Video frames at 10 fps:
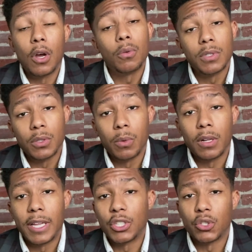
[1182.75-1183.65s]
coats as
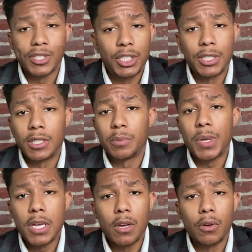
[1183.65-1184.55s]
well, like trenches,
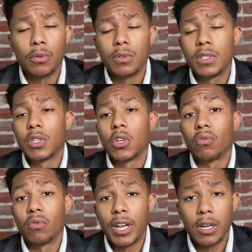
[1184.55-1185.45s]
pea coats,
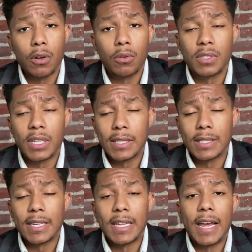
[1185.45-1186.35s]
raincoats, things
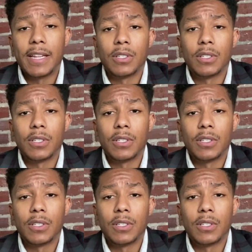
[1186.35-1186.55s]
like that.